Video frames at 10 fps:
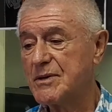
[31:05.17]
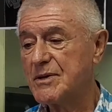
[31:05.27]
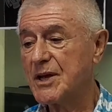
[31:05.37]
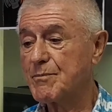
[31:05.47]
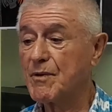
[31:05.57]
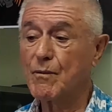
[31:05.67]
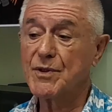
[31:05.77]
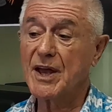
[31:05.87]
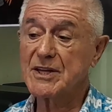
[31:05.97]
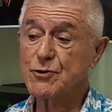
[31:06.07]
Yeah, but when
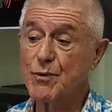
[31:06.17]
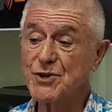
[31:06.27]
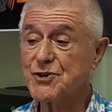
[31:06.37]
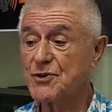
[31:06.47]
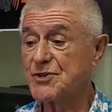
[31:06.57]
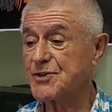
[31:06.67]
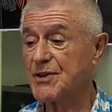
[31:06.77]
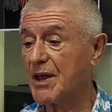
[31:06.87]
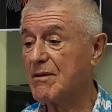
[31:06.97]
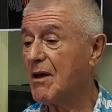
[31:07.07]
they ask questions,
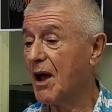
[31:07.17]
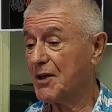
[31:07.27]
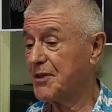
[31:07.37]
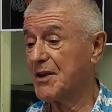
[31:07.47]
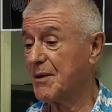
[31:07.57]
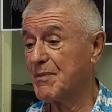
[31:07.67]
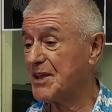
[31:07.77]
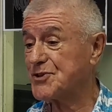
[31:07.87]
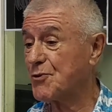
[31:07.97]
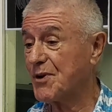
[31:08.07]
then I tell them that
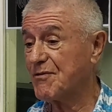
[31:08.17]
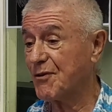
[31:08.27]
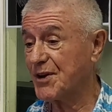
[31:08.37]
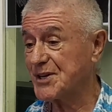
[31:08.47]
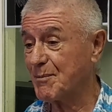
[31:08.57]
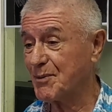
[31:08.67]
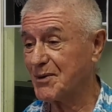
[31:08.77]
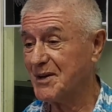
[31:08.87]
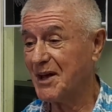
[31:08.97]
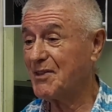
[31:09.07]
story, for example,
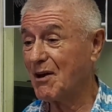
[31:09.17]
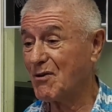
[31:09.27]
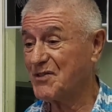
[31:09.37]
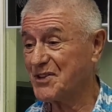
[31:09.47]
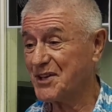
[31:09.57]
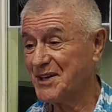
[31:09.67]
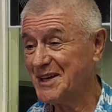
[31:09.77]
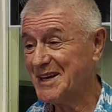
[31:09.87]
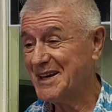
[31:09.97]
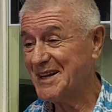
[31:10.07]
and they love it.
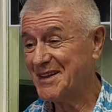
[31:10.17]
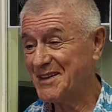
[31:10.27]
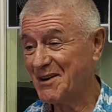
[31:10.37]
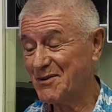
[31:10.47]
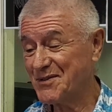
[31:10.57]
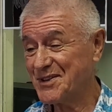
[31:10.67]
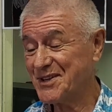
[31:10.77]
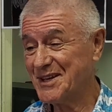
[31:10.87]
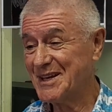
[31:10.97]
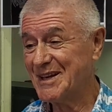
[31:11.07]
They love it.
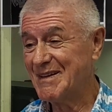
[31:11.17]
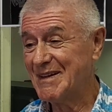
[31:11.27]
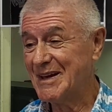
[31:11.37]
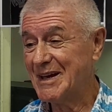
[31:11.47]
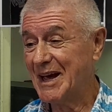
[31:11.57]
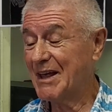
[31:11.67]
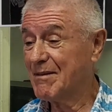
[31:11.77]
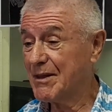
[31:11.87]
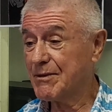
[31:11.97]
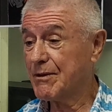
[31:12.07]

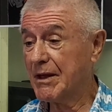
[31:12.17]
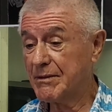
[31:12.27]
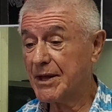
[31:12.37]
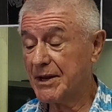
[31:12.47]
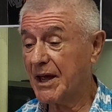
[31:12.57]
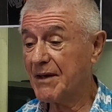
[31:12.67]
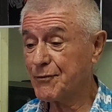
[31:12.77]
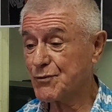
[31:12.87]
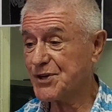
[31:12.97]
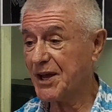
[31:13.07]
And then I have
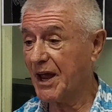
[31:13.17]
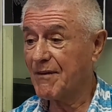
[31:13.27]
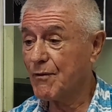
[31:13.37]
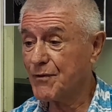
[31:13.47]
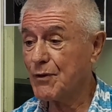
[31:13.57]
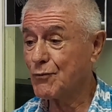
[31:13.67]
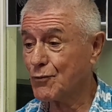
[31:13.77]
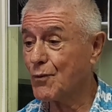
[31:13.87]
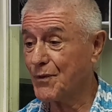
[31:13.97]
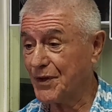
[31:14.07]
to say I have nothing to
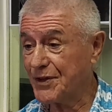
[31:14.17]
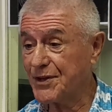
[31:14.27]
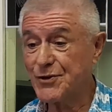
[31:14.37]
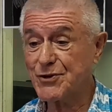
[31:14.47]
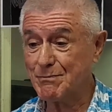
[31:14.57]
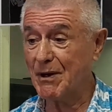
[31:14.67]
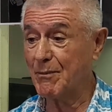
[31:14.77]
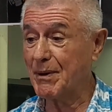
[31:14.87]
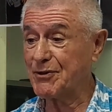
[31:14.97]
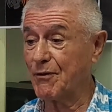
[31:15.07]
do with it. It's just a
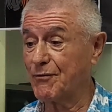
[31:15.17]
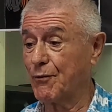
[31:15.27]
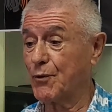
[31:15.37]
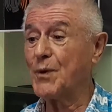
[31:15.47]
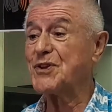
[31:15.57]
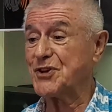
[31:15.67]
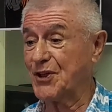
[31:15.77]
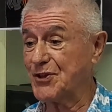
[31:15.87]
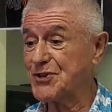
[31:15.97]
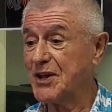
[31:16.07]
matter of
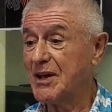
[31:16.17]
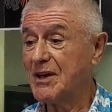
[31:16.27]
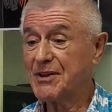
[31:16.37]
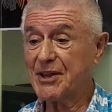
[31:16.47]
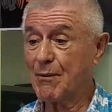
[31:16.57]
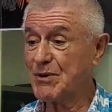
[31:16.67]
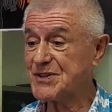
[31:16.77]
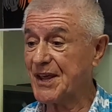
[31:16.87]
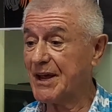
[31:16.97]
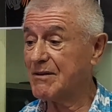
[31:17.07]
coincidence that I was
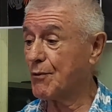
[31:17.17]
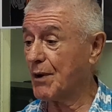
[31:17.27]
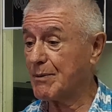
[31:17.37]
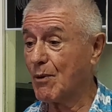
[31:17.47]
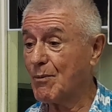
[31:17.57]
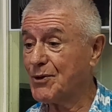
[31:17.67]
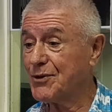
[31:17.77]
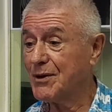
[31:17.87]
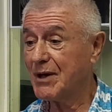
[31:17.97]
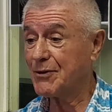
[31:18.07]
there at the right
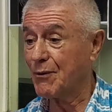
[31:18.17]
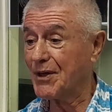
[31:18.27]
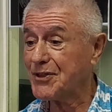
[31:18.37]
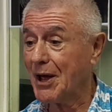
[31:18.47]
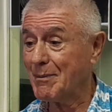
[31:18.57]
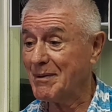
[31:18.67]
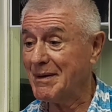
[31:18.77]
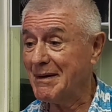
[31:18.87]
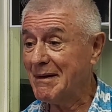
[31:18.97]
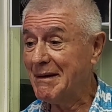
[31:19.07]
moment, at the right time.
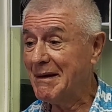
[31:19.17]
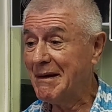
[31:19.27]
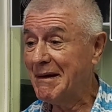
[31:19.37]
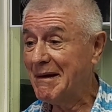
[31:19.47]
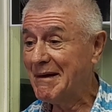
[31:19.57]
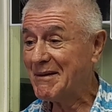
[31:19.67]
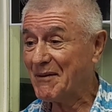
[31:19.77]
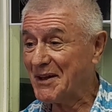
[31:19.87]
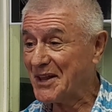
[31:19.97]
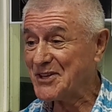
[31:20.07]

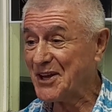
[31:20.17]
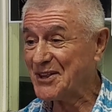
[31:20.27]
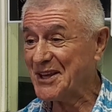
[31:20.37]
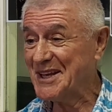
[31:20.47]
Well, that's it.